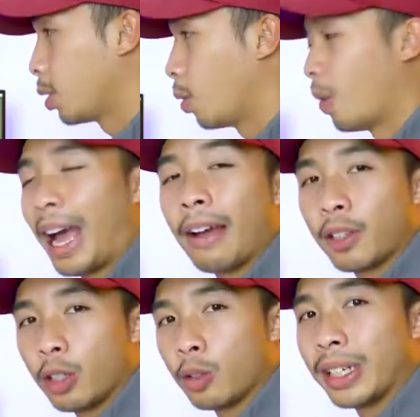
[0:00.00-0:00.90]
So
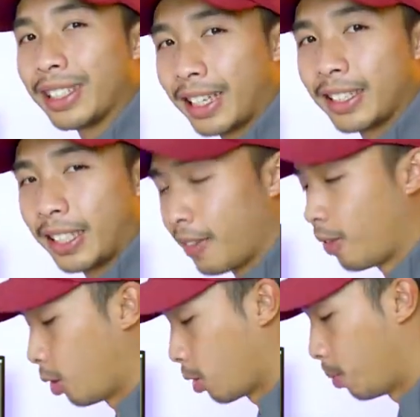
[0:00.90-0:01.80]
after doing that
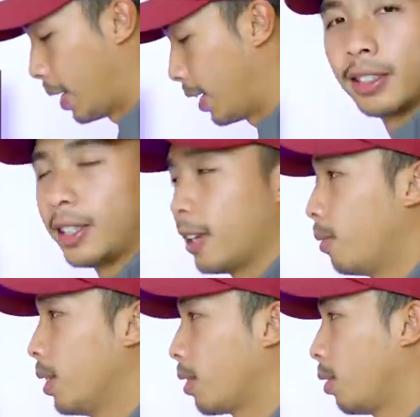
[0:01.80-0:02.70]
save all command, let's say you
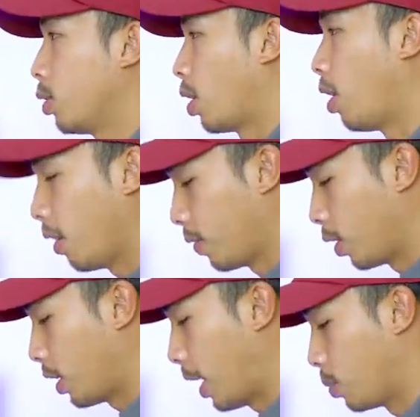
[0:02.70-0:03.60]
want to close all of
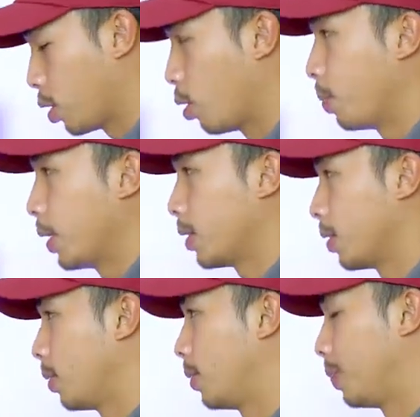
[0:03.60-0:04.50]
your tabs open,
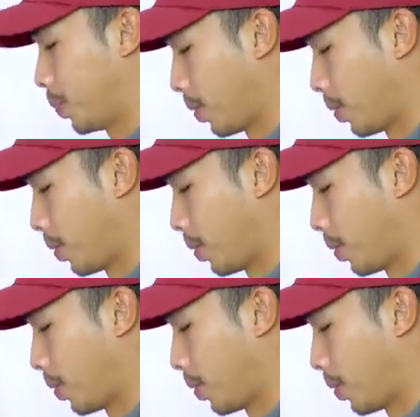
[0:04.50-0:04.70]
so